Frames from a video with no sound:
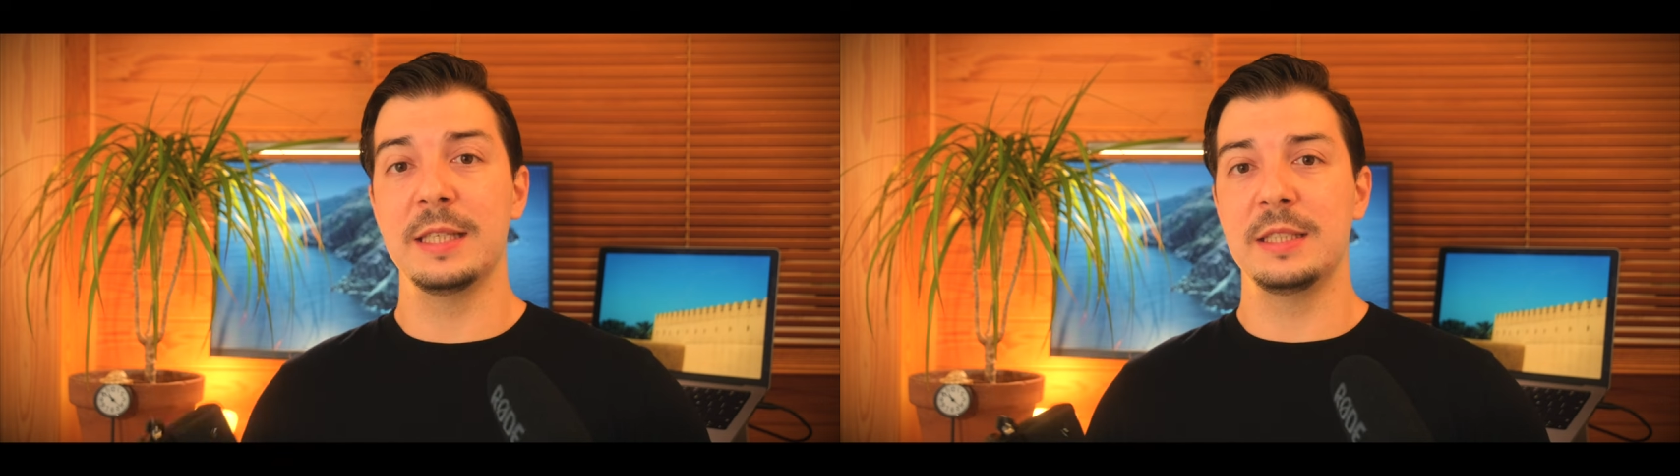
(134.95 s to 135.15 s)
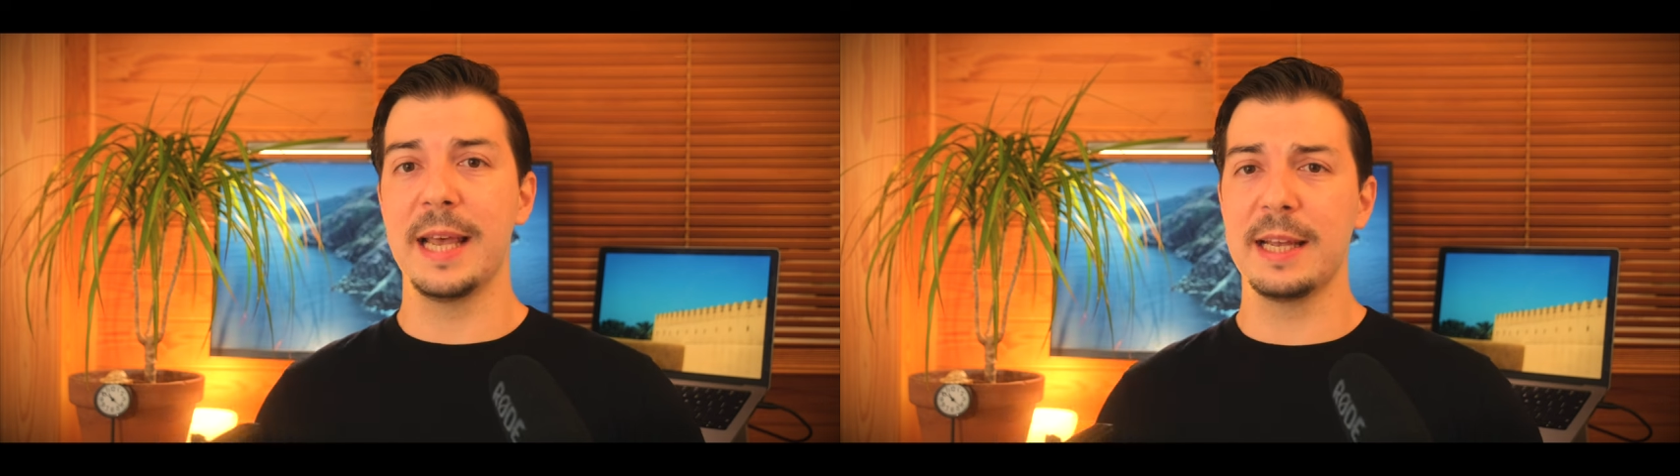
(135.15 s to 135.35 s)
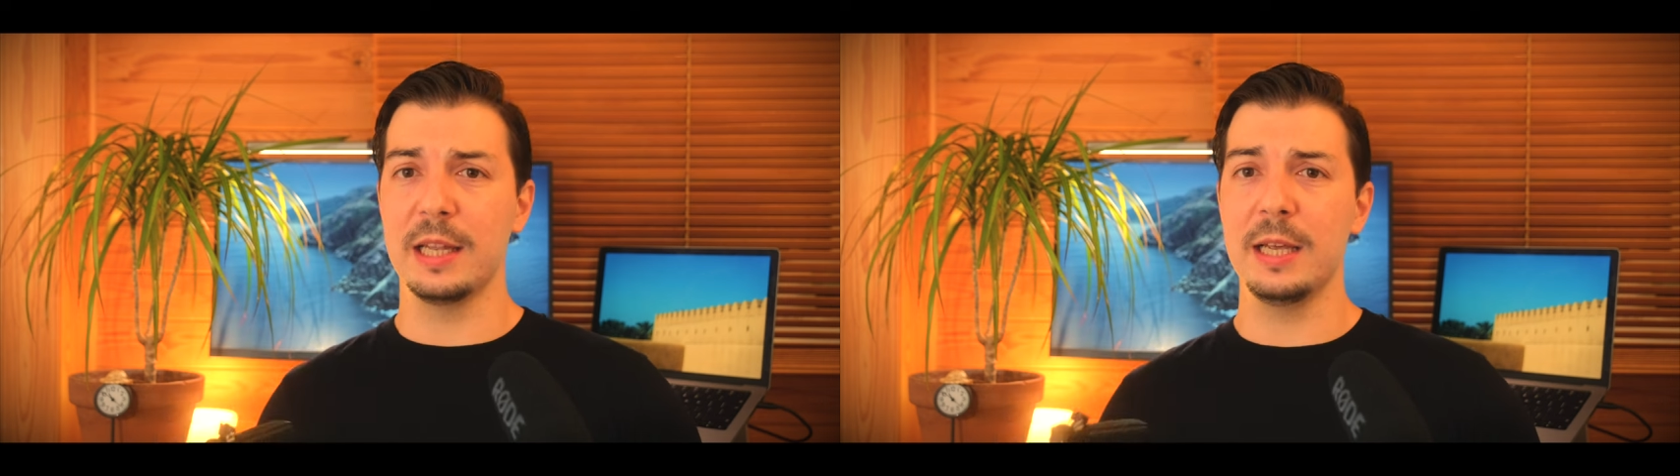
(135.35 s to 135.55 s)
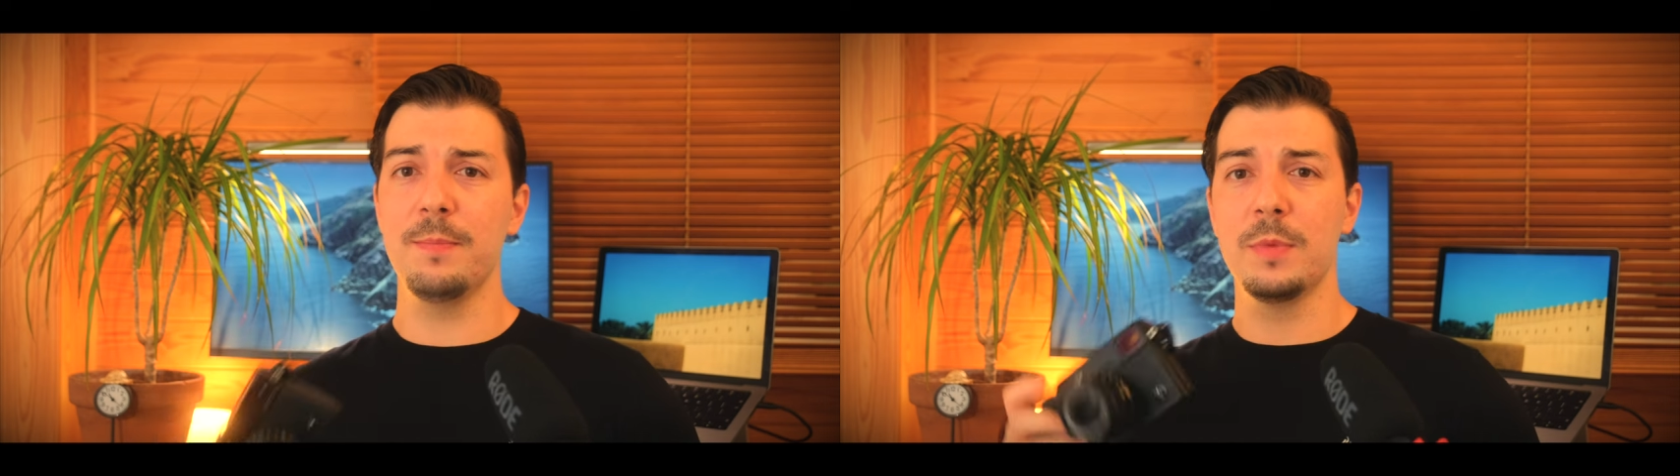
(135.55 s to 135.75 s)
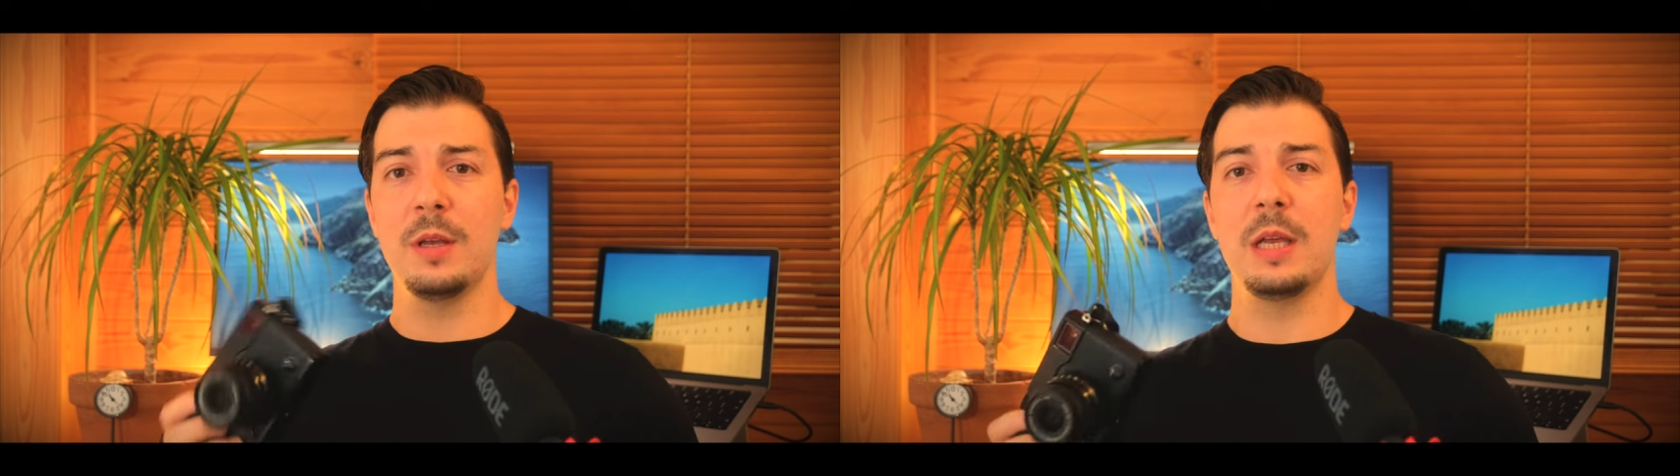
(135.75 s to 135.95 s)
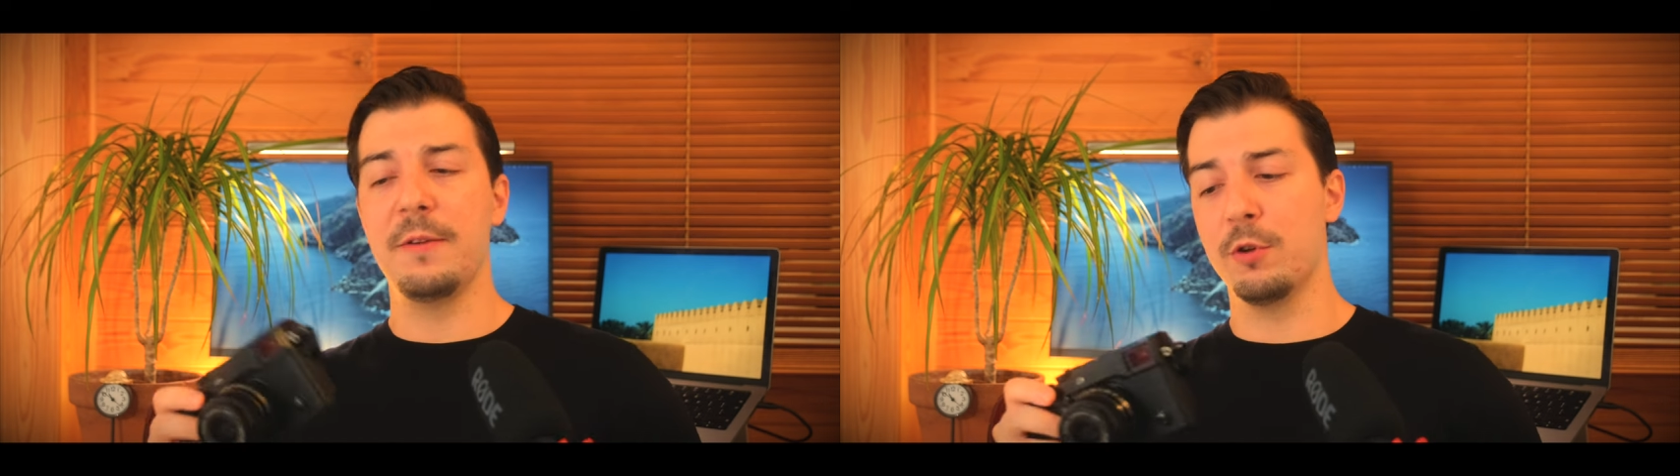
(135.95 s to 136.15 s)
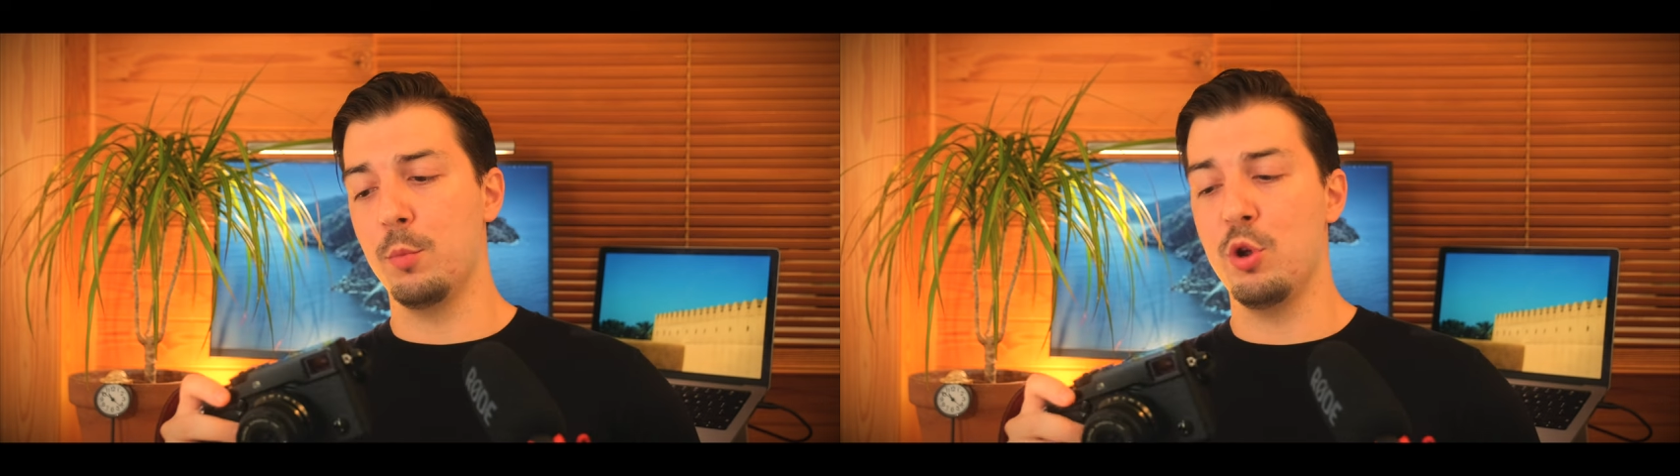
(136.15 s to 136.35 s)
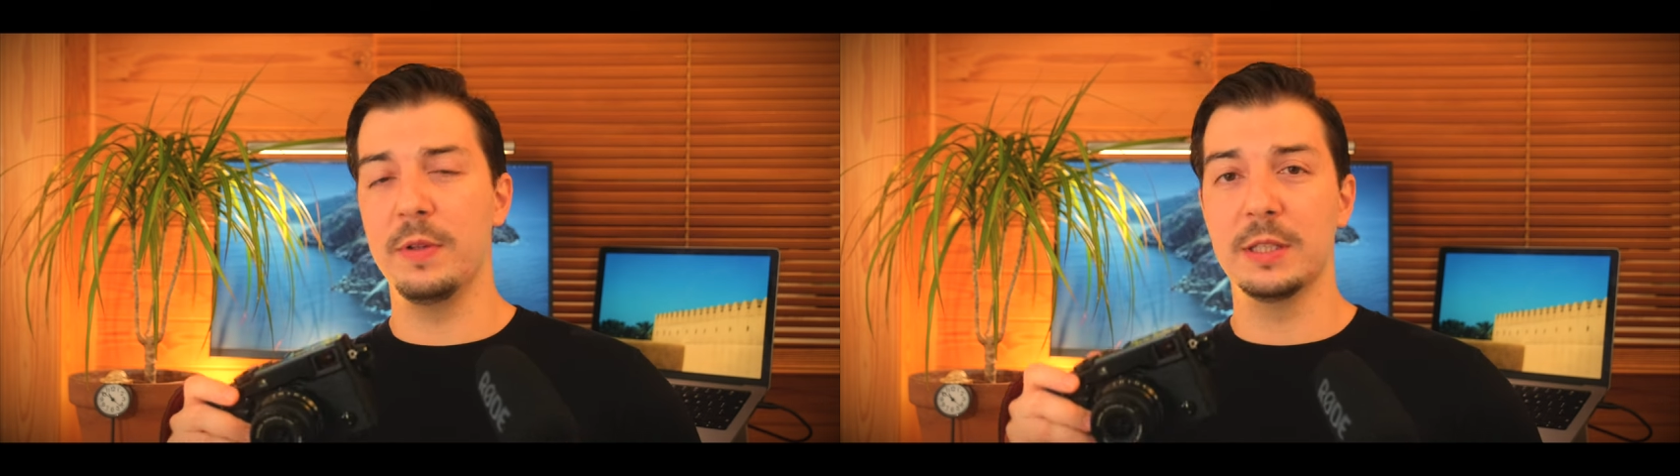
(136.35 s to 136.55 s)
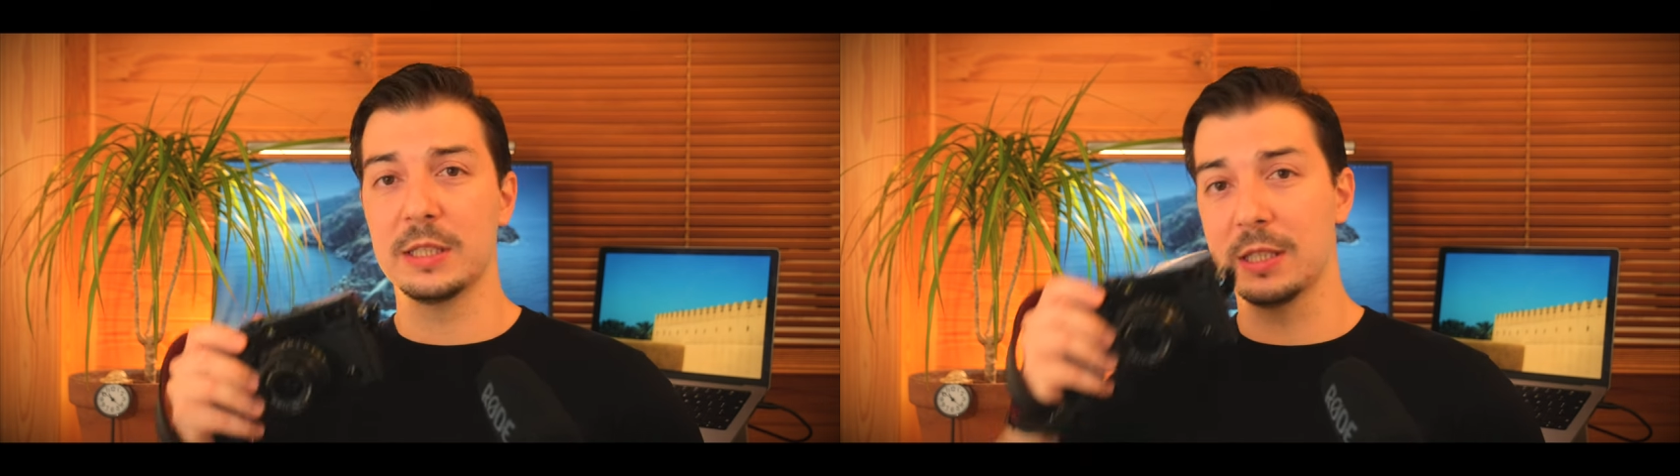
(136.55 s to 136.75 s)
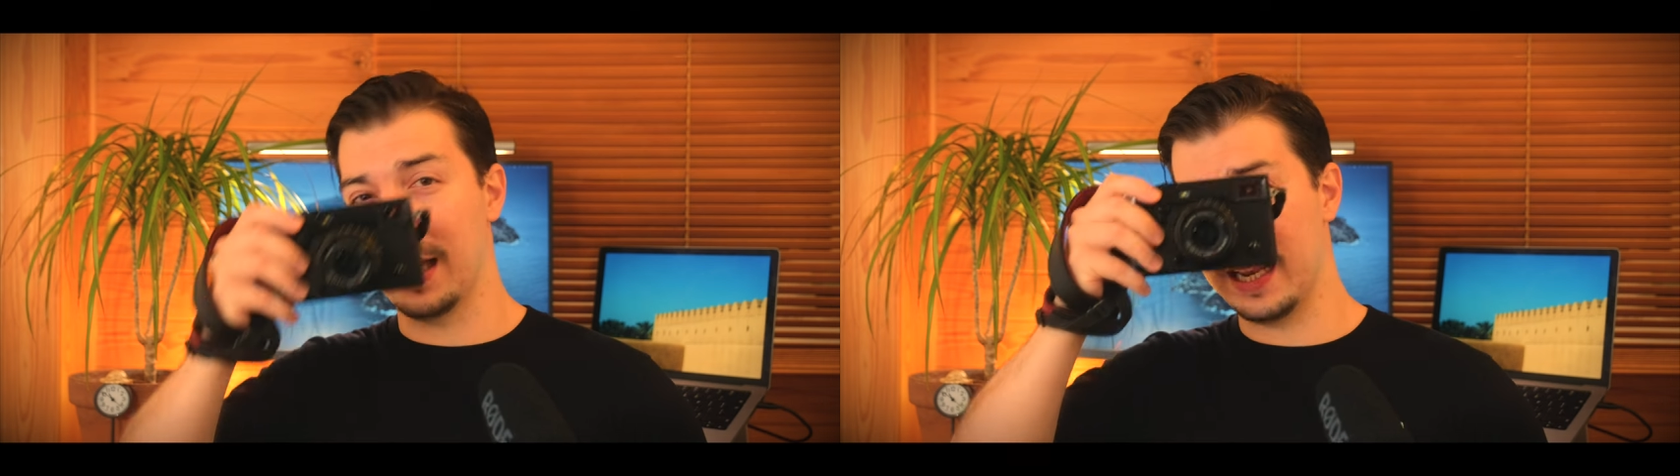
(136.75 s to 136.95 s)
Secondly, if you're moving
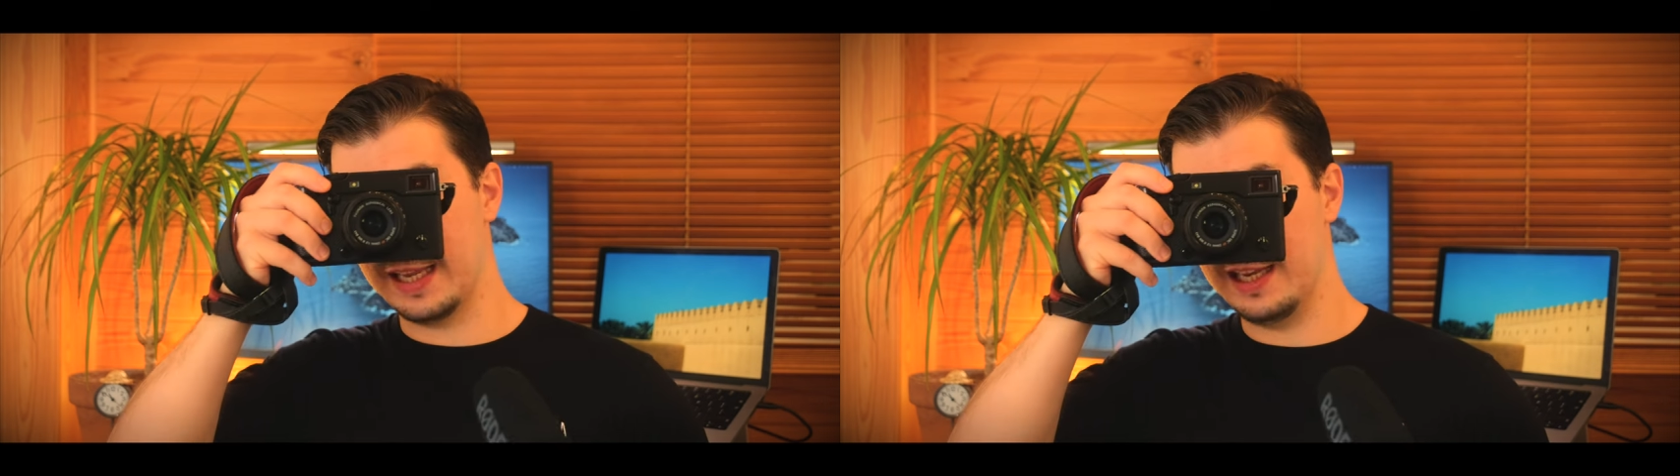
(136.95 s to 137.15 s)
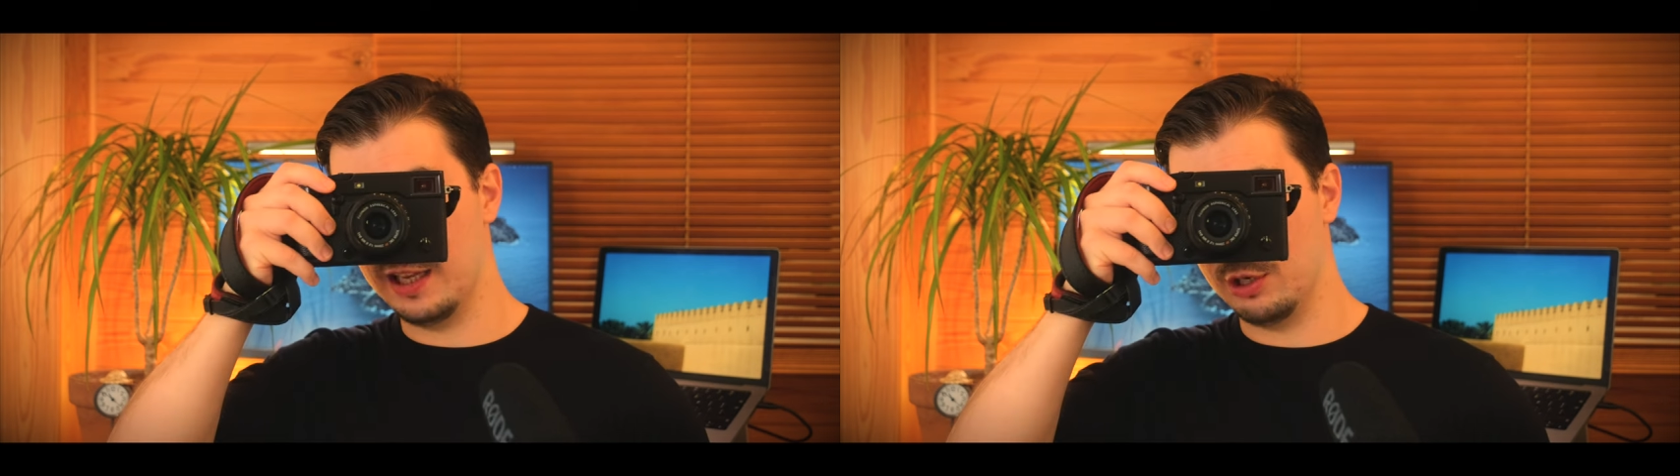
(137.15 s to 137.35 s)
just slightly